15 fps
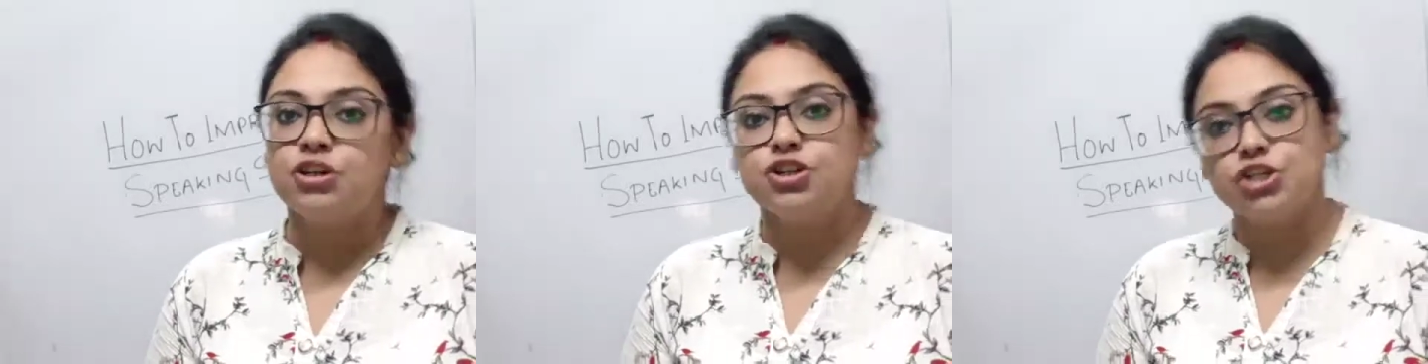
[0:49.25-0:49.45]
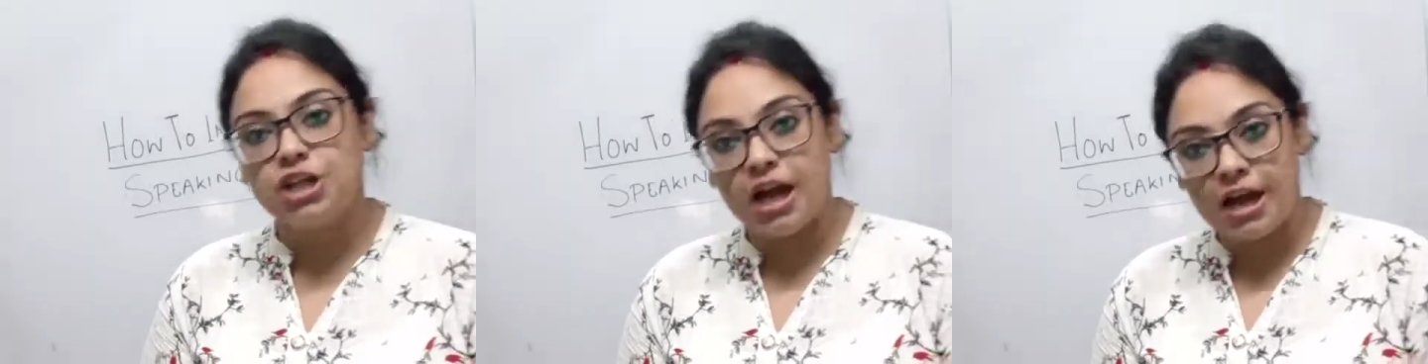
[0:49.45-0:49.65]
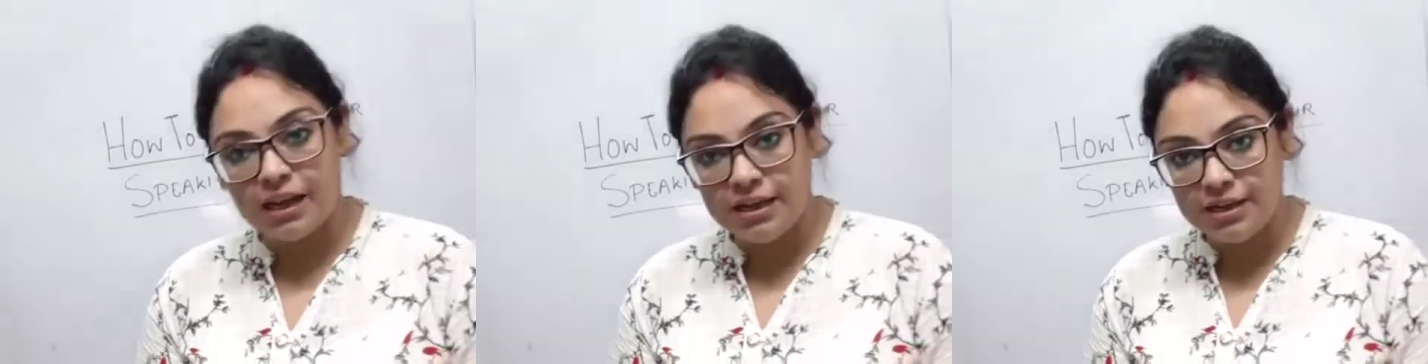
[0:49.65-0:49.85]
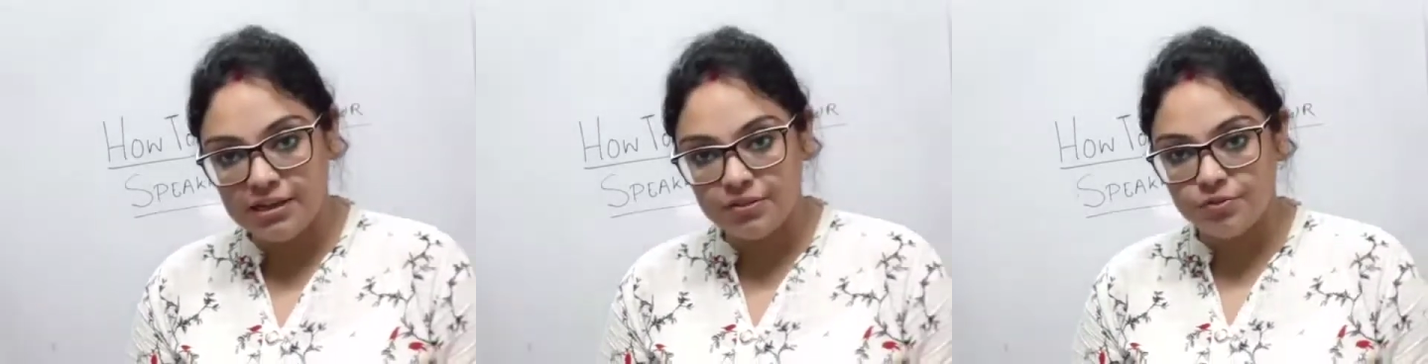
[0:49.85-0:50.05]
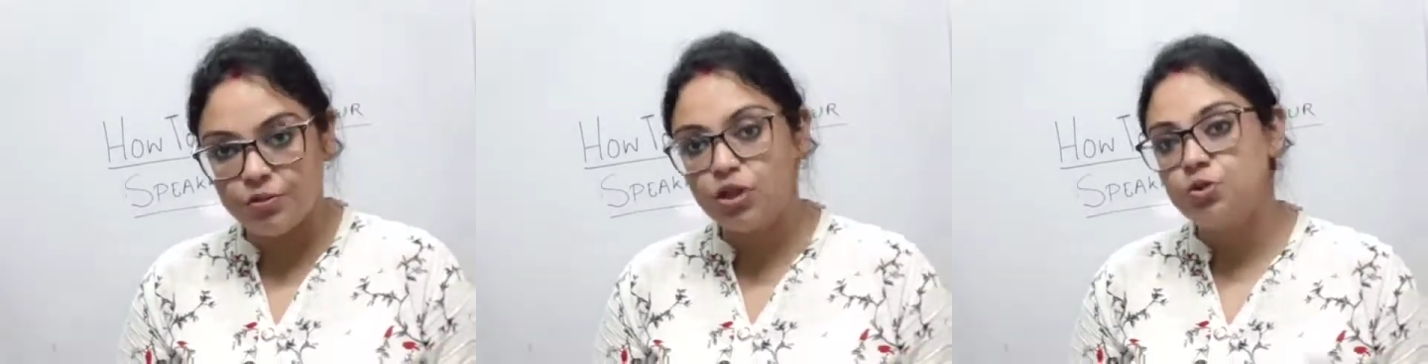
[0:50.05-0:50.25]
shy.
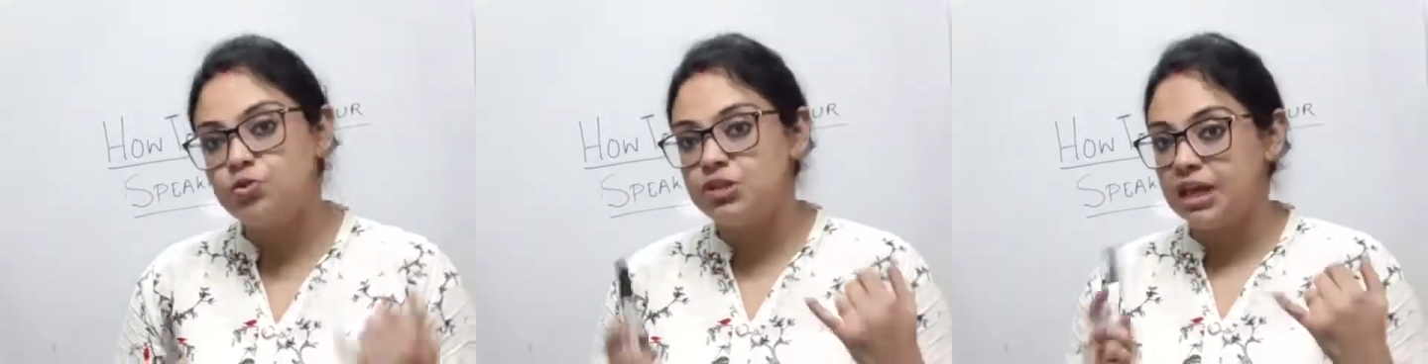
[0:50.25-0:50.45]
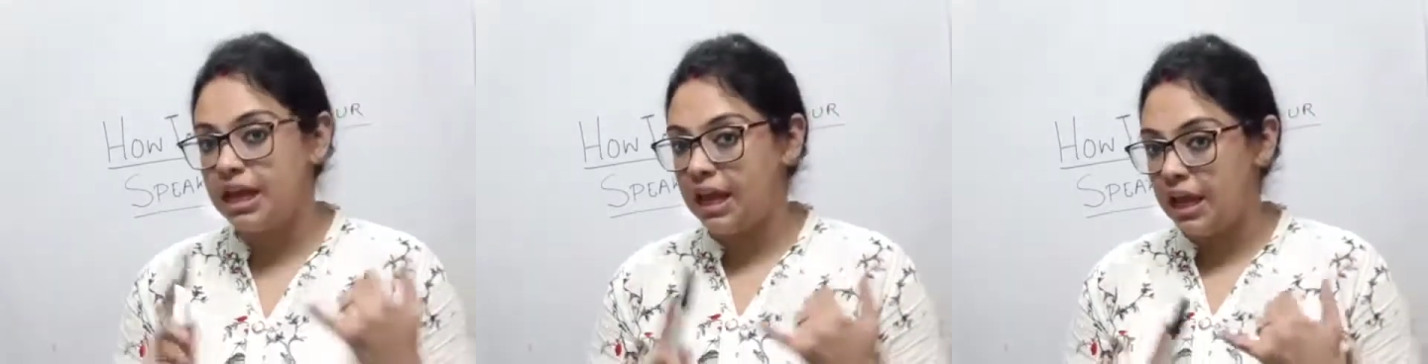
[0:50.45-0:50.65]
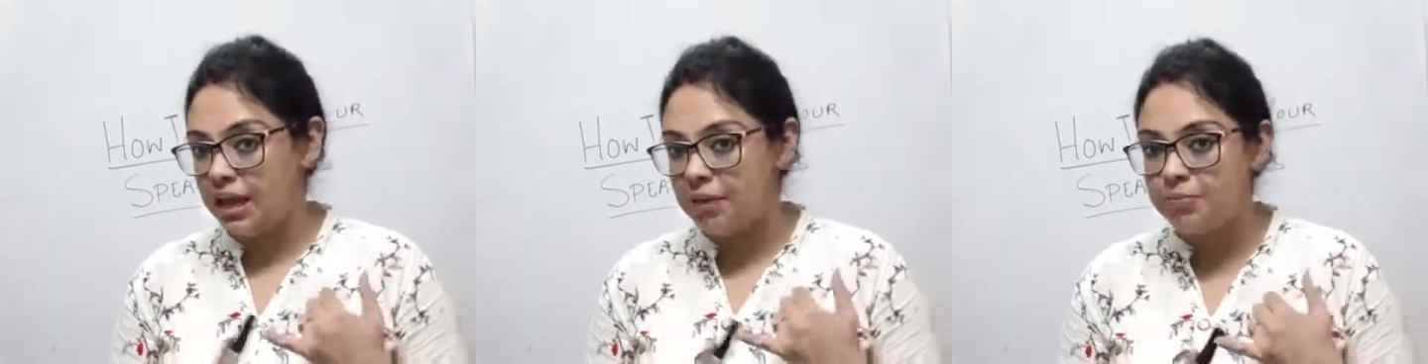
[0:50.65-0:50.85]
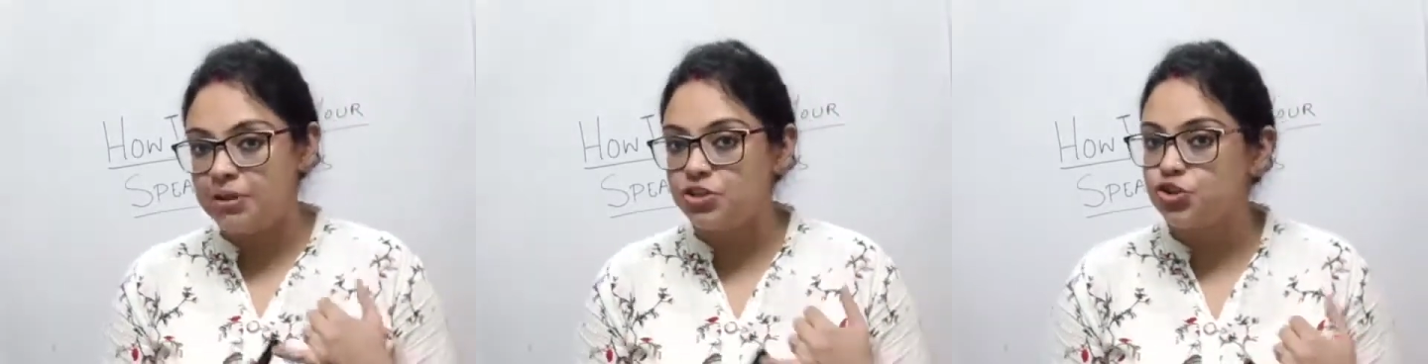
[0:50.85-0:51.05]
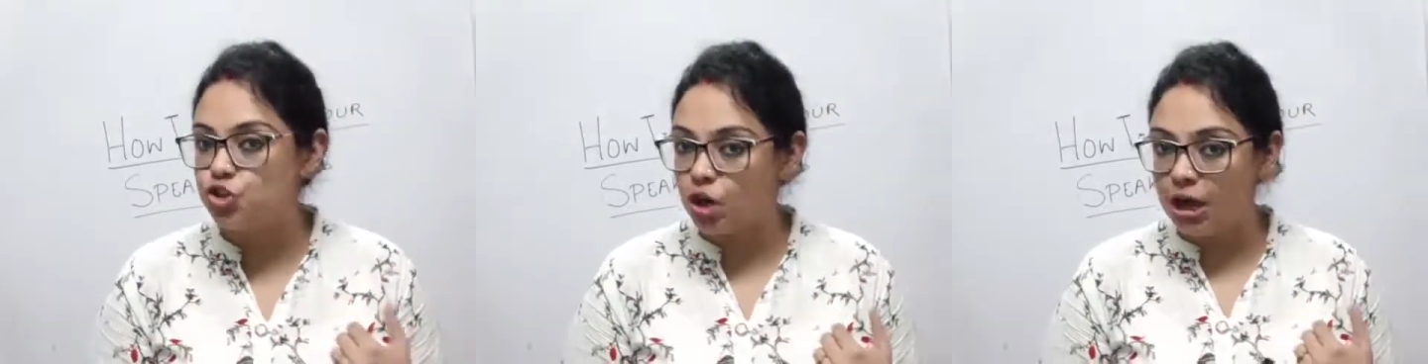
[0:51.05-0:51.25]
We could A, be
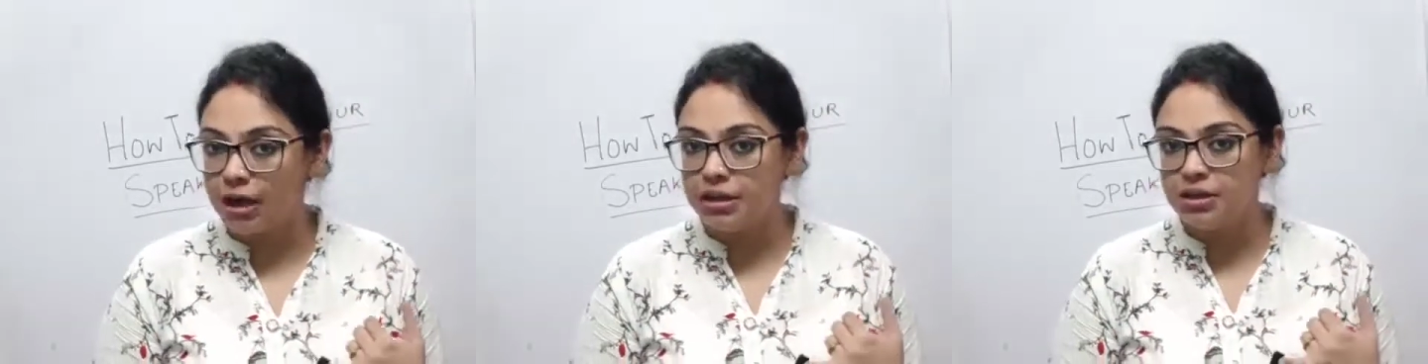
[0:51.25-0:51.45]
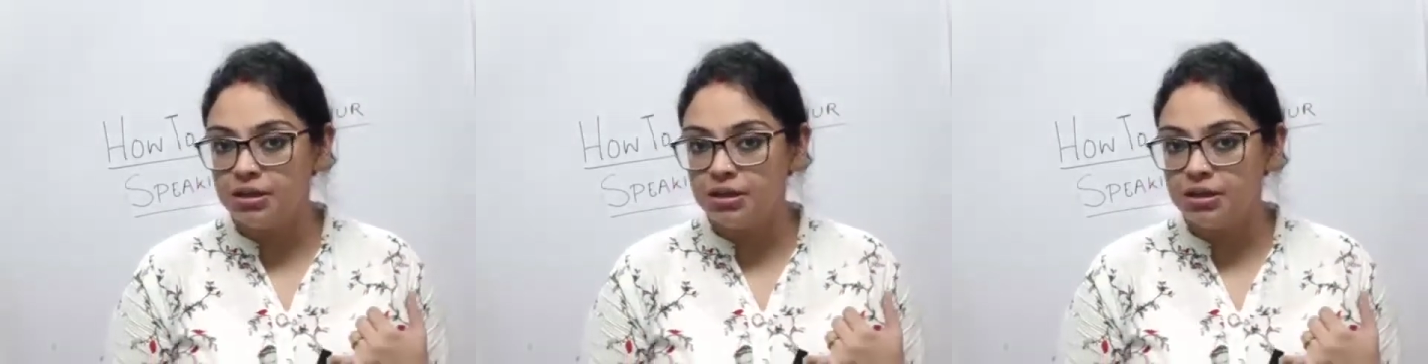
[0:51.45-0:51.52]
shy,